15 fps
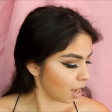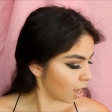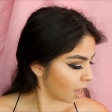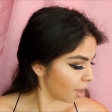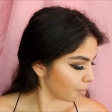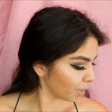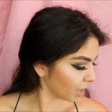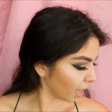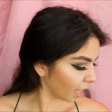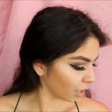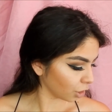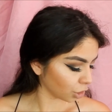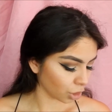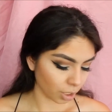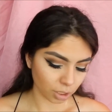a
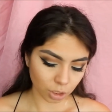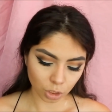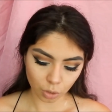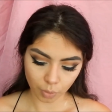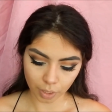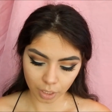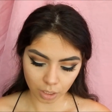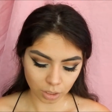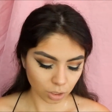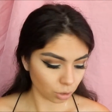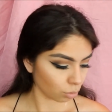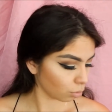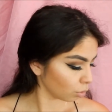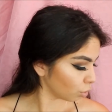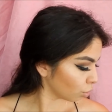lighter shade. So I guess
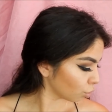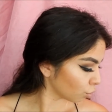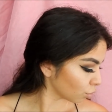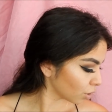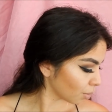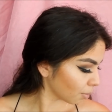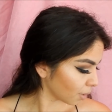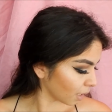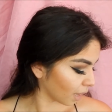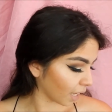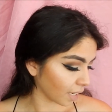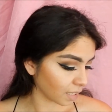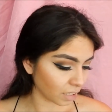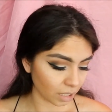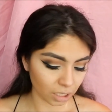you can use something
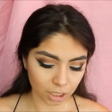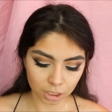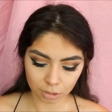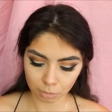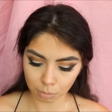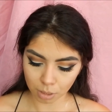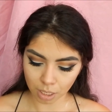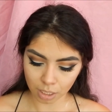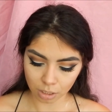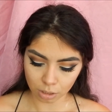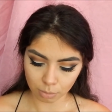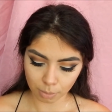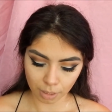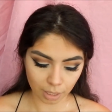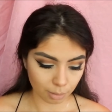like Tease from the Naked
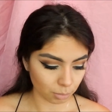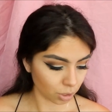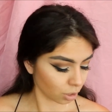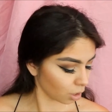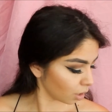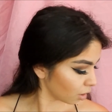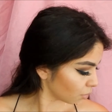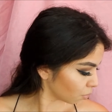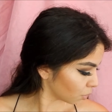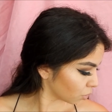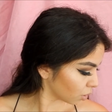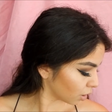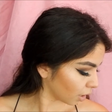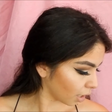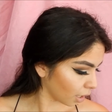Tea palette. I'm just going to end up
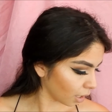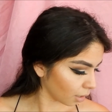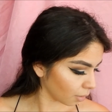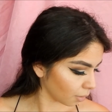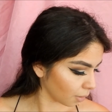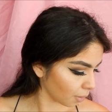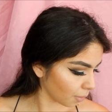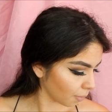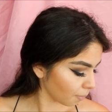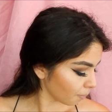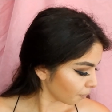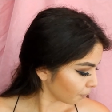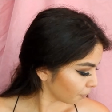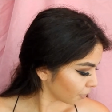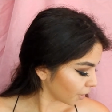using that.
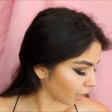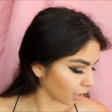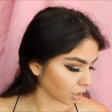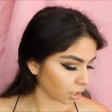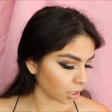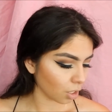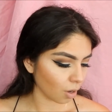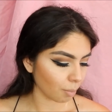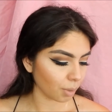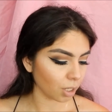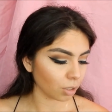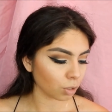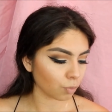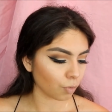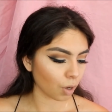Actually, no, I'm going
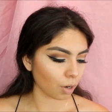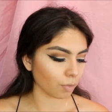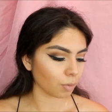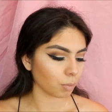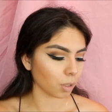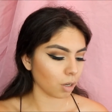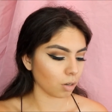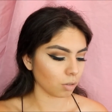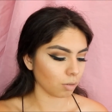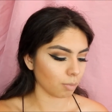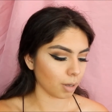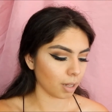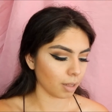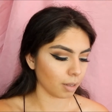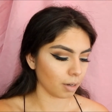to use Fawn from the Contour
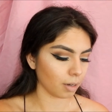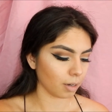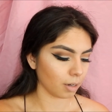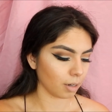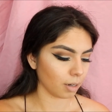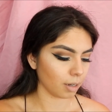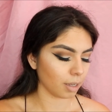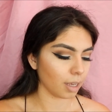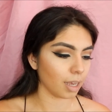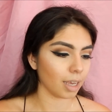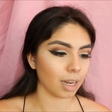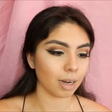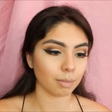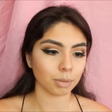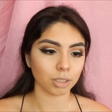Palette.
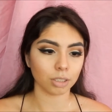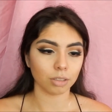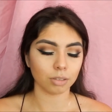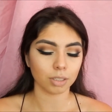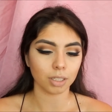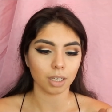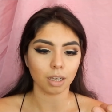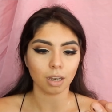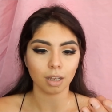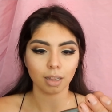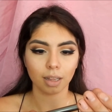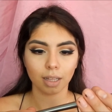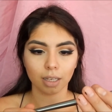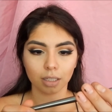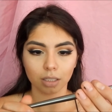And I'm just using it
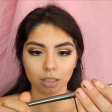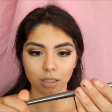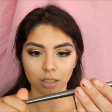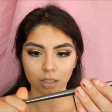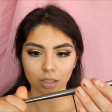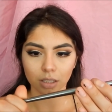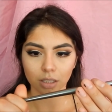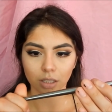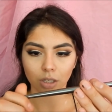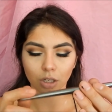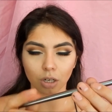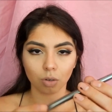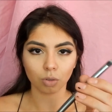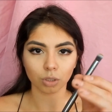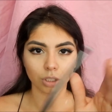on this
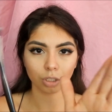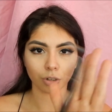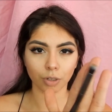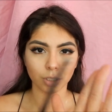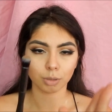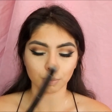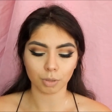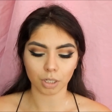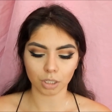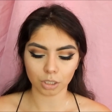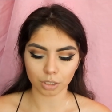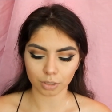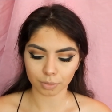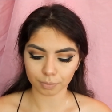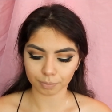Ulta crease
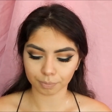brush.